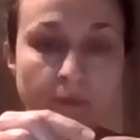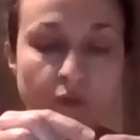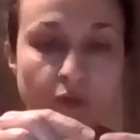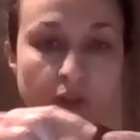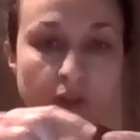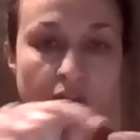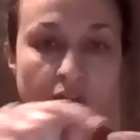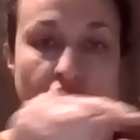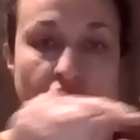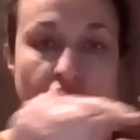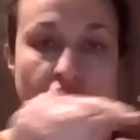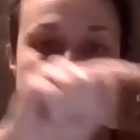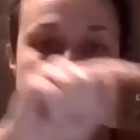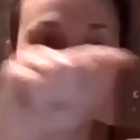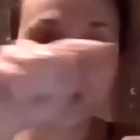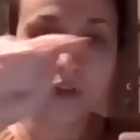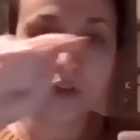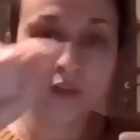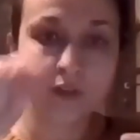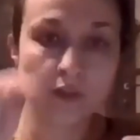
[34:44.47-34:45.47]
to each
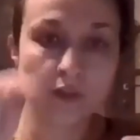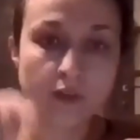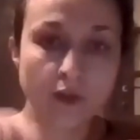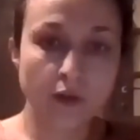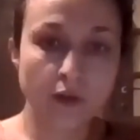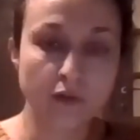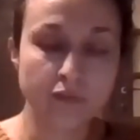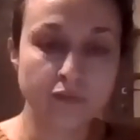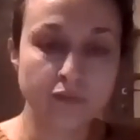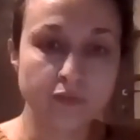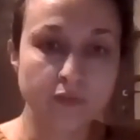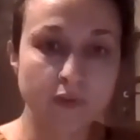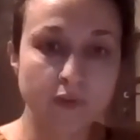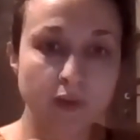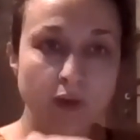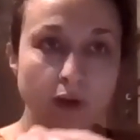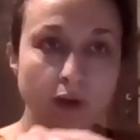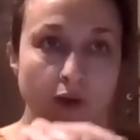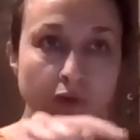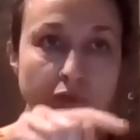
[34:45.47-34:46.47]
circle of
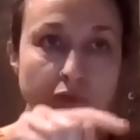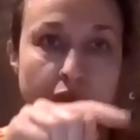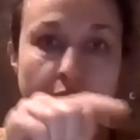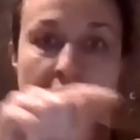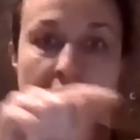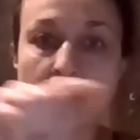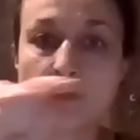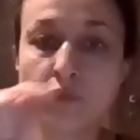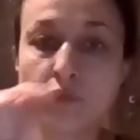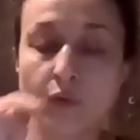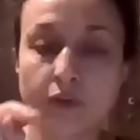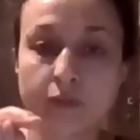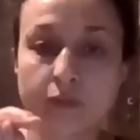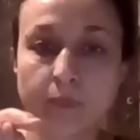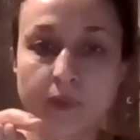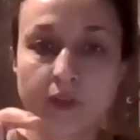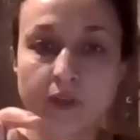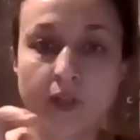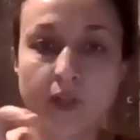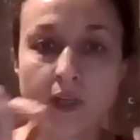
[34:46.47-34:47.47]
of
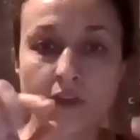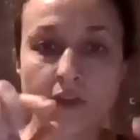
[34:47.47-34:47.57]
reinforcement.